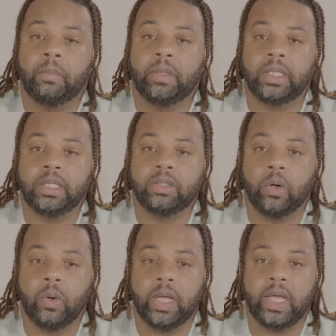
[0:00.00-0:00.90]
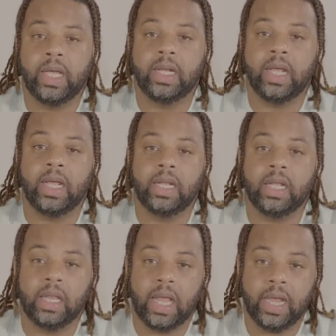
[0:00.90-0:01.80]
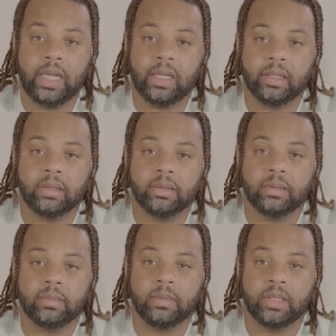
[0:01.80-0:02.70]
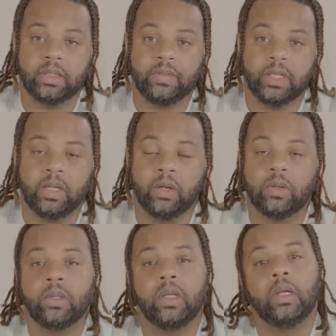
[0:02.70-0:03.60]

please go ahead and like this video,